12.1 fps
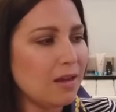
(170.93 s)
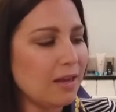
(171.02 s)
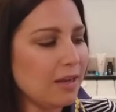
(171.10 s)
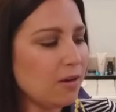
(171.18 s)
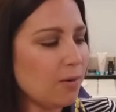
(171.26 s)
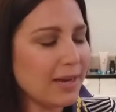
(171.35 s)

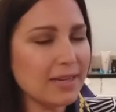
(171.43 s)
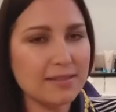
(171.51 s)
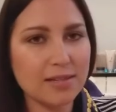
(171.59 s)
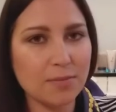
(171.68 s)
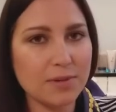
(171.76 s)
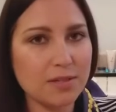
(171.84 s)
you know, I
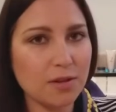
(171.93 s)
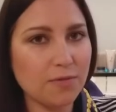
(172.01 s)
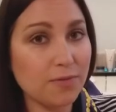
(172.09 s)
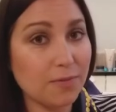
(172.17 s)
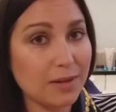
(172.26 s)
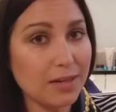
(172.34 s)
consider
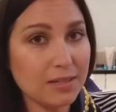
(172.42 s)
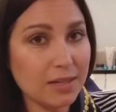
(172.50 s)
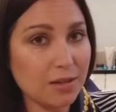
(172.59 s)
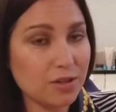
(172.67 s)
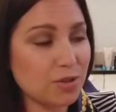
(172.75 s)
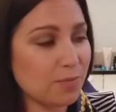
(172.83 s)
myself an
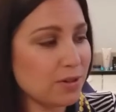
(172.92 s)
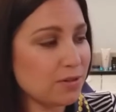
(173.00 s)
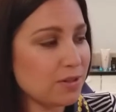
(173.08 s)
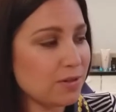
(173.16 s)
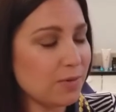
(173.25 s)
intelligent person.